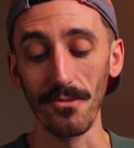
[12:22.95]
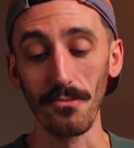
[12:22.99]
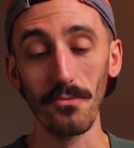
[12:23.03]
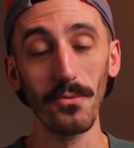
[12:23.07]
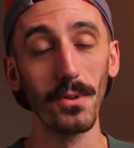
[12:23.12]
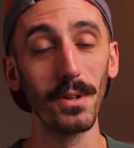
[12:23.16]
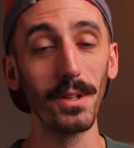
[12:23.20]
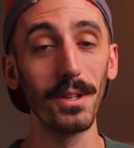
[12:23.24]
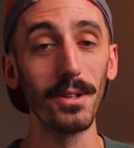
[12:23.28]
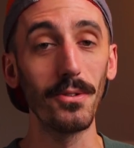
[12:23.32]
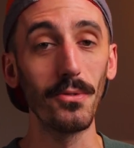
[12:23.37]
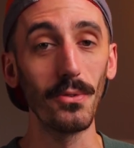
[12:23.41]

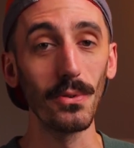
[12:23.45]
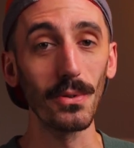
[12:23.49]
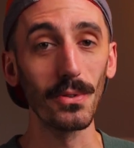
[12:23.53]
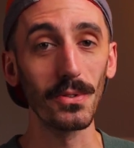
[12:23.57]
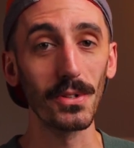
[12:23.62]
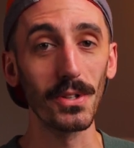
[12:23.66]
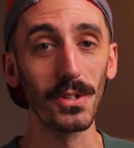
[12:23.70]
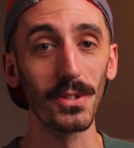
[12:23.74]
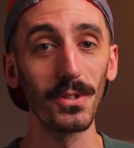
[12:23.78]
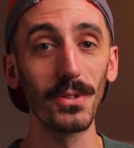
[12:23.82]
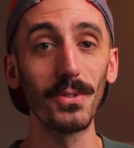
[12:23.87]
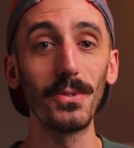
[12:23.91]
Really cool
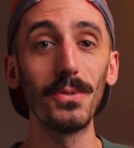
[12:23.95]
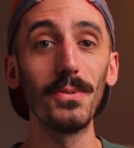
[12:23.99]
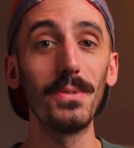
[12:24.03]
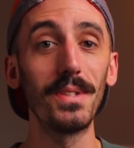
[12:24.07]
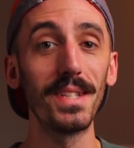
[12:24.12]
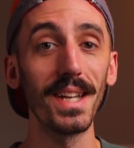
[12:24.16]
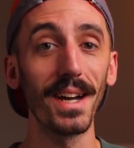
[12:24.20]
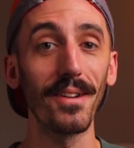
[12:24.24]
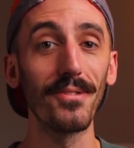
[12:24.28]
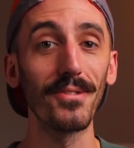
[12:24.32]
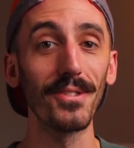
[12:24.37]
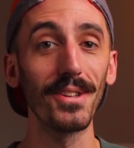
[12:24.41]
shoe,
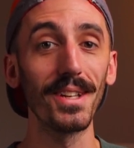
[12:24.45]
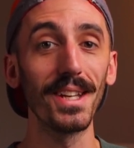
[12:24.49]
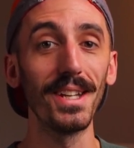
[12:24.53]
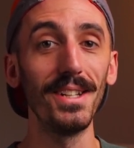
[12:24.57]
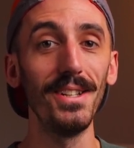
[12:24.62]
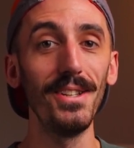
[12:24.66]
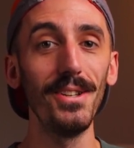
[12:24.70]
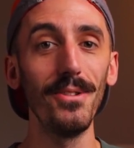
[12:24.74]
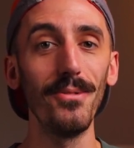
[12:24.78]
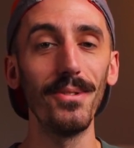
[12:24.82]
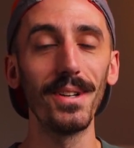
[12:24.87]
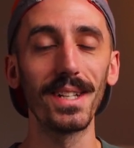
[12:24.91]
definitely a
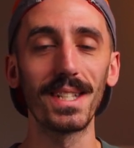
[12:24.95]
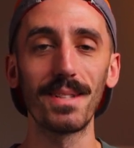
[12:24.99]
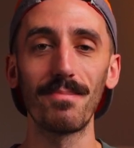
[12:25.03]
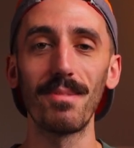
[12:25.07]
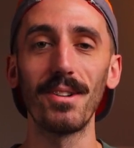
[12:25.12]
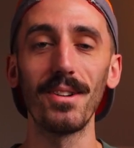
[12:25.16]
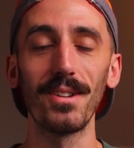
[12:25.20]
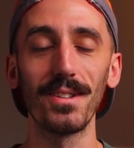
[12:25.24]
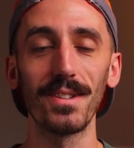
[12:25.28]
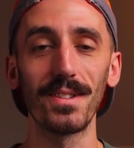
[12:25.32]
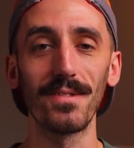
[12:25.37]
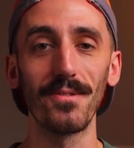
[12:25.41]
new
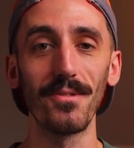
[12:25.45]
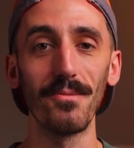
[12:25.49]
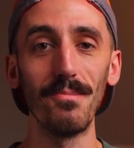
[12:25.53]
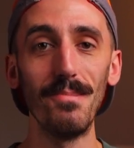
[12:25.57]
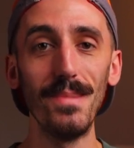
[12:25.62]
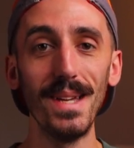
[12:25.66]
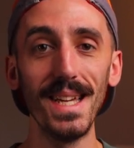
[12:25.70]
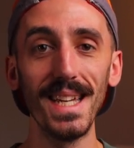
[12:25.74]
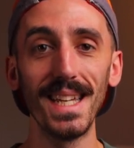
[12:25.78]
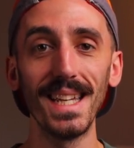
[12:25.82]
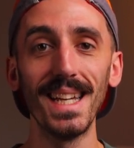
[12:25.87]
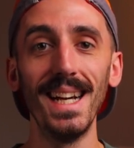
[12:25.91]
experience for
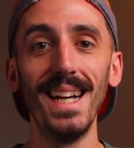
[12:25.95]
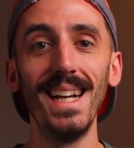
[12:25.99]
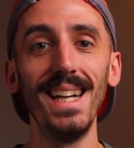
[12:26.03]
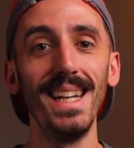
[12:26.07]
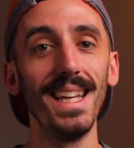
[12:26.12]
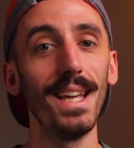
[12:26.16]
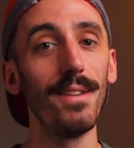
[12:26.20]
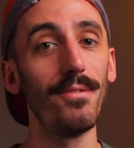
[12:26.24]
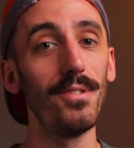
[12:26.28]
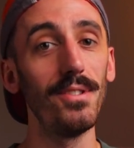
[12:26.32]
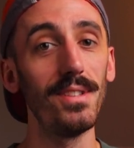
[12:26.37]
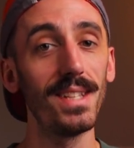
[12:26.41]
me.
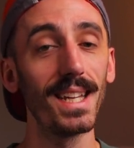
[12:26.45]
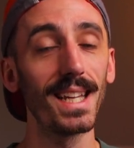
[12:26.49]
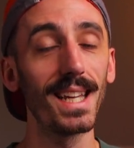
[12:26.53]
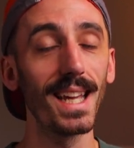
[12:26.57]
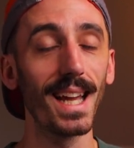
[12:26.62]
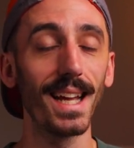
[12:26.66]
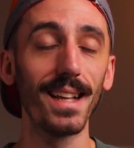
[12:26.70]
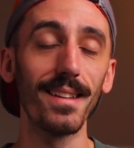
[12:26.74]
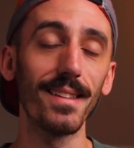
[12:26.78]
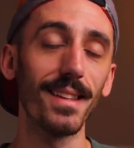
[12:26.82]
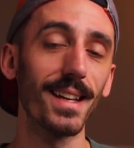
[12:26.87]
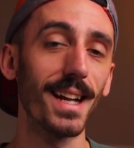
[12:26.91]
If you did
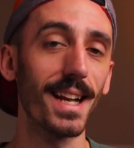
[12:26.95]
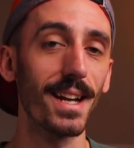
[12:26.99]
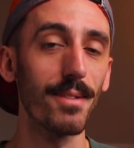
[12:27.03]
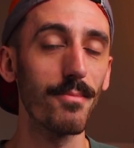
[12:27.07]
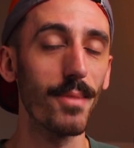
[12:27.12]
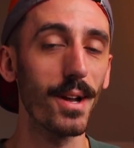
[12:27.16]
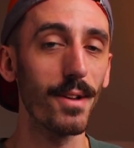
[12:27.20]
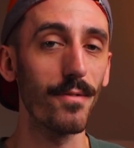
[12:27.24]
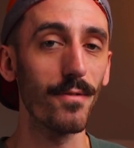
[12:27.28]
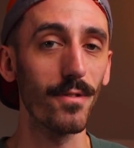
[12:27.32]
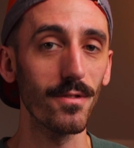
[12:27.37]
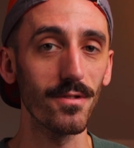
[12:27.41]
get anything out of
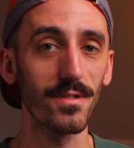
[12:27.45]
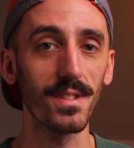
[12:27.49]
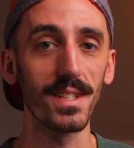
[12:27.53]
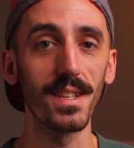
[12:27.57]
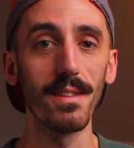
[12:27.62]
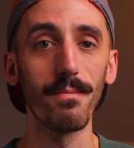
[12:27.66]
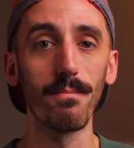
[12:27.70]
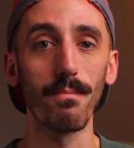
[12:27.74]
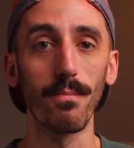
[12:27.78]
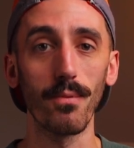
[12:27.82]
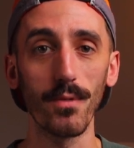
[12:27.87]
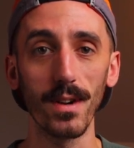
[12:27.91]
my first
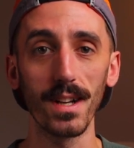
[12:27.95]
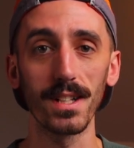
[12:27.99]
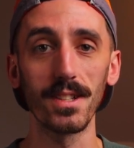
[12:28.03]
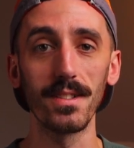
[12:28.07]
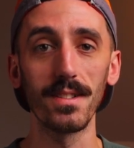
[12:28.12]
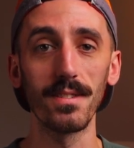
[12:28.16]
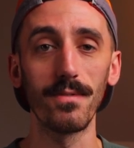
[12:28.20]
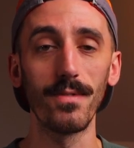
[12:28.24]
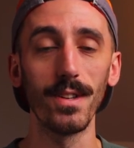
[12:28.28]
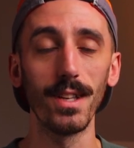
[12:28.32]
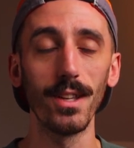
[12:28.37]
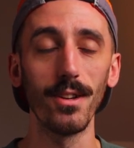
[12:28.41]

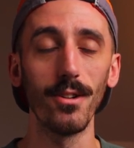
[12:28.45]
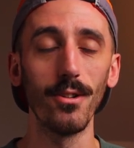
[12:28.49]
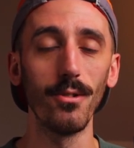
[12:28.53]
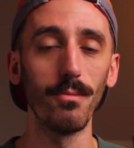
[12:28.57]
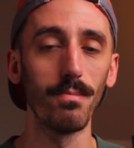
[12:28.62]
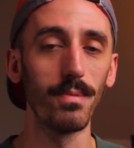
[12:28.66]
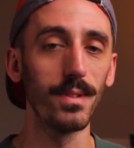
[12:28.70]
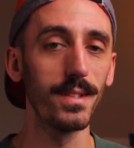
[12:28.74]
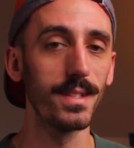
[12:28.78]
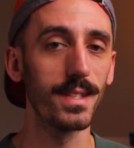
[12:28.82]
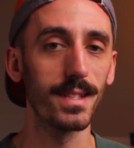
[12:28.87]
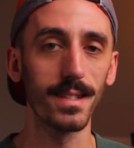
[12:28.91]
impressions video,
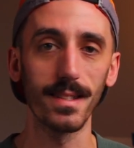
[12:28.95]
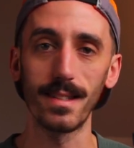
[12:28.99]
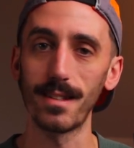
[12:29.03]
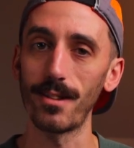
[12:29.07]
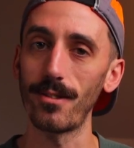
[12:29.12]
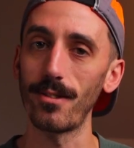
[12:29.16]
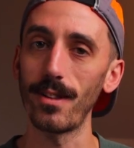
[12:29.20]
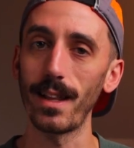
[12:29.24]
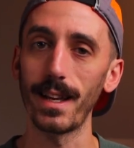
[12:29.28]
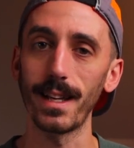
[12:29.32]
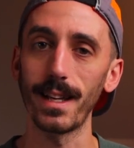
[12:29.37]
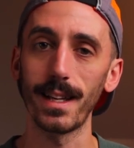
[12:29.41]
please
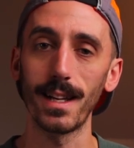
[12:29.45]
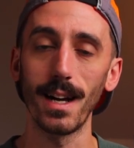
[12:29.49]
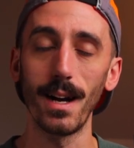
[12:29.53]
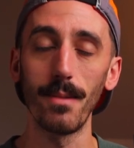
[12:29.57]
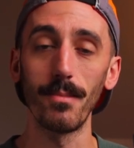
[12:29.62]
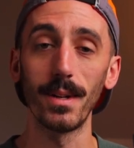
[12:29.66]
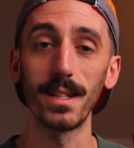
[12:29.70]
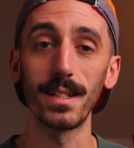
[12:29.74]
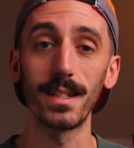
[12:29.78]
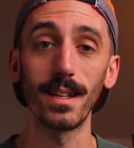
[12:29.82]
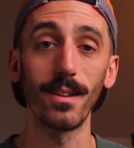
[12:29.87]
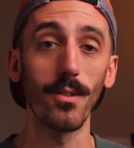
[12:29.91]
consider
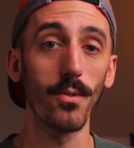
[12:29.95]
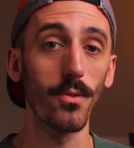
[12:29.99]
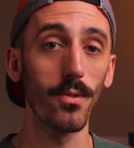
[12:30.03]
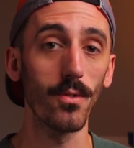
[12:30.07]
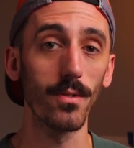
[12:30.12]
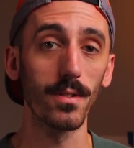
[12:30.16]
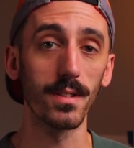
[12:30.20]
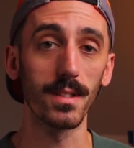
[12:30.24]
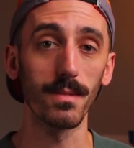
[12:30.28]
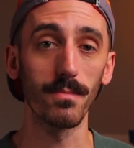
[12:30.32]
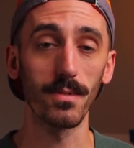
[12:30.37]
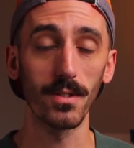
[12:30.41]
commenting, or
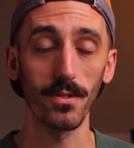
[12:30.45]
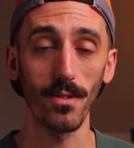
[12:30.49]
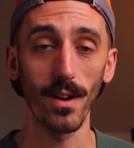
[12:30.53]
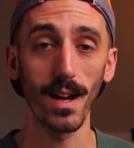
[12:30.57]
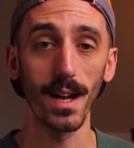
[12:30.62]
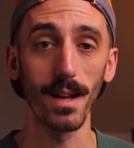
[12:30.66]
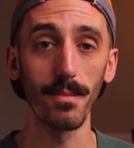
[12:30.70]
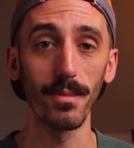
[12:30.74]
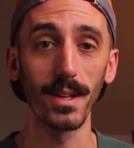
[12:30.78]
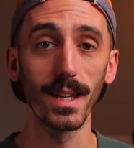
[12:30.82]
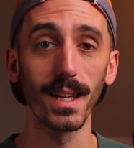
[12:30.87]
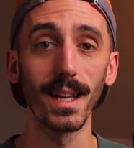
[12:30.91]

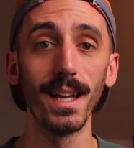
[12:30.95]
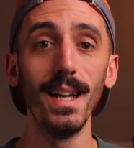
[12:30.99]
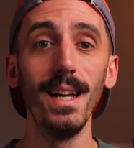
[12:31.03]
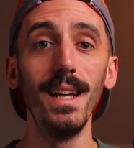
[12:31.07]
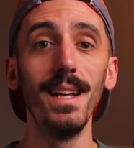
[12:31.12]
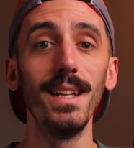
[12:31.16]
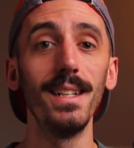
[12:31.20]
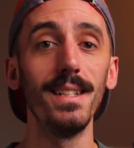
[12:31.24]
subscribing.